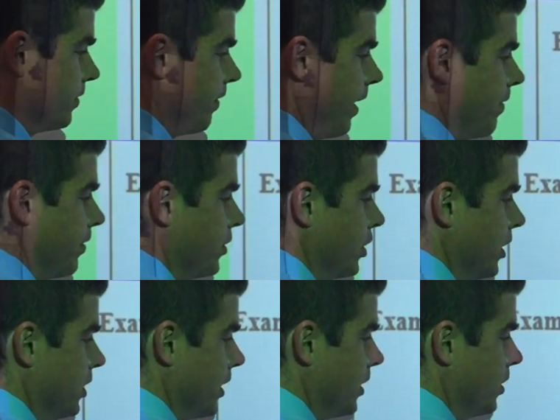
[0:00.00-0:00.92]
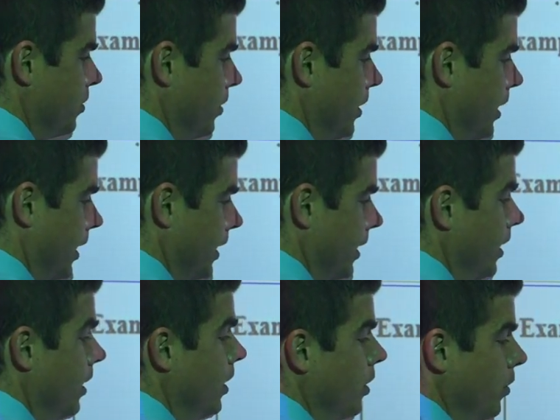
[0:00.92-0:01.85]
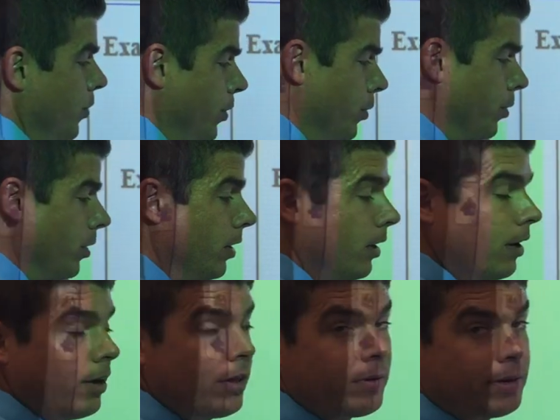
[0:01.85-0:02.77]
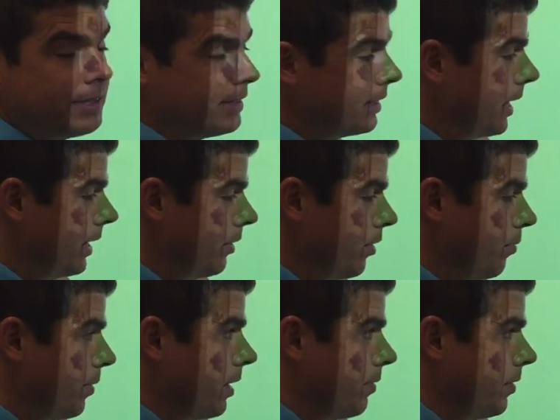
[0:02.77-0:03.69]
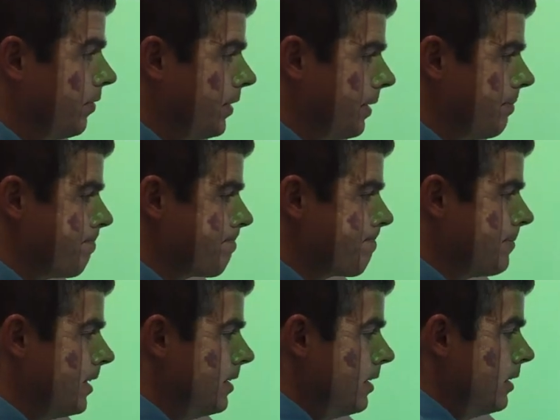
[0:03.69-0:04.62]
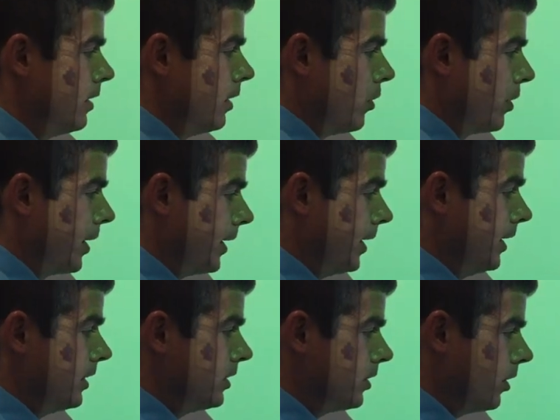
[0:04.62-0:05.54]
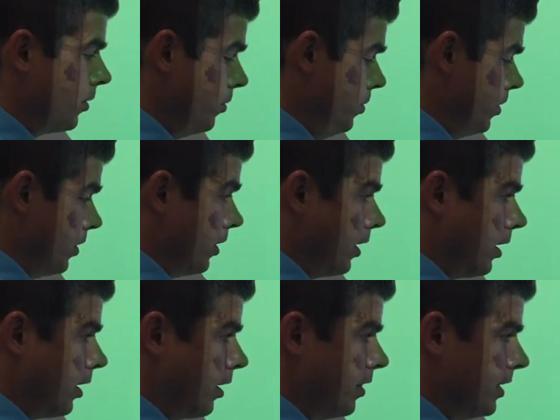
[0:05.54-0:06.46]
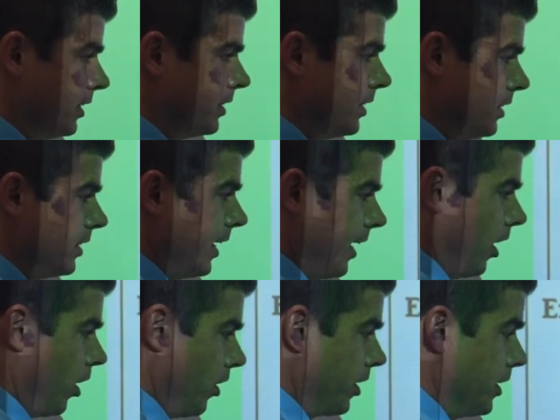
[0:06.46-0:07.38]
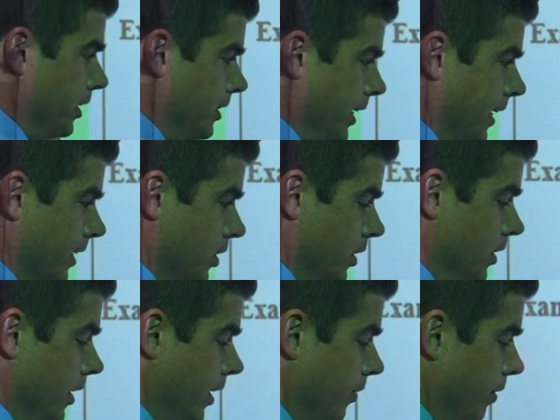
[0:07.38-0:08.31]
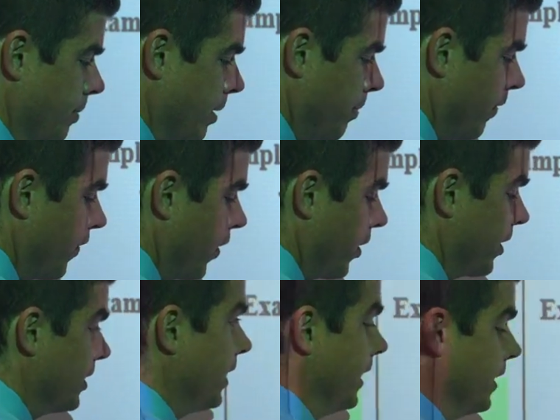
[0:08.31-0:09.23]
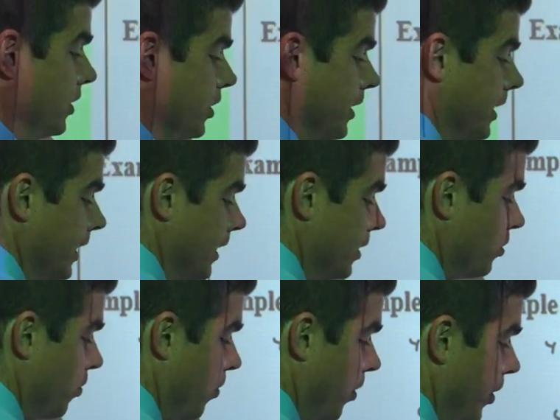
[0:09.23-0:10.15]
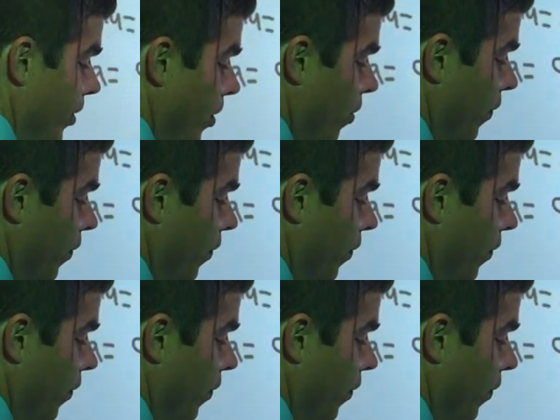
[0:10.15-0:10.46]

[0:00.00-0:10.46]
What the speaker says: plus 5 will change that to a 9. Phew, otherwise, I don't know what I would have done. Okay, so this is arctangent, and remember for arctangent, it is 1